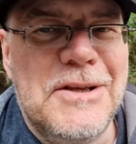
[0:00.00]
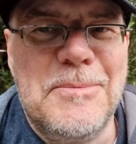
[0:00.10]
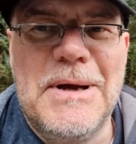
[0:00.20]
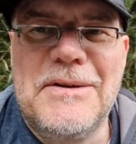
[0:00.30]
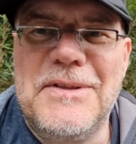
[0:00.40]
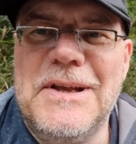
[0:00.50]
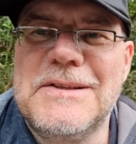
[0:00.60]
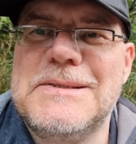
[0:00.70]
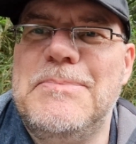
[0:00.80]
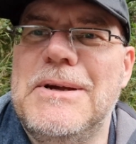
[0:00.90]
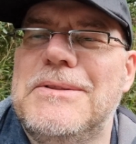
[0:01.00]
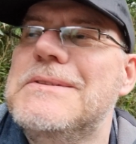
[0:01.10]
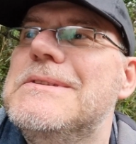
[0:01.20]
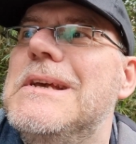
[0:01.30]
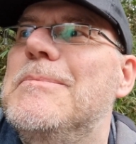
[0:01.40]
You might think it's about
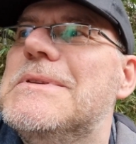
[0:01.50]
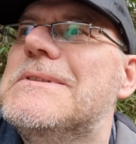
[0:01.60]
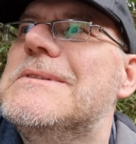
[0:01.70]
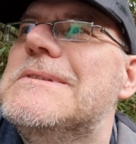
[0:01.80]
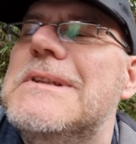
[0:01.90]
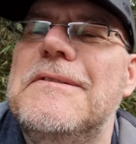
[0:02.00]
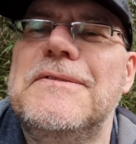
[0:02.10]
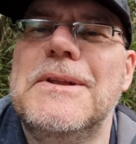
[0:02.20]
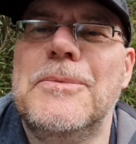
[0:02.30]
the same as the stuff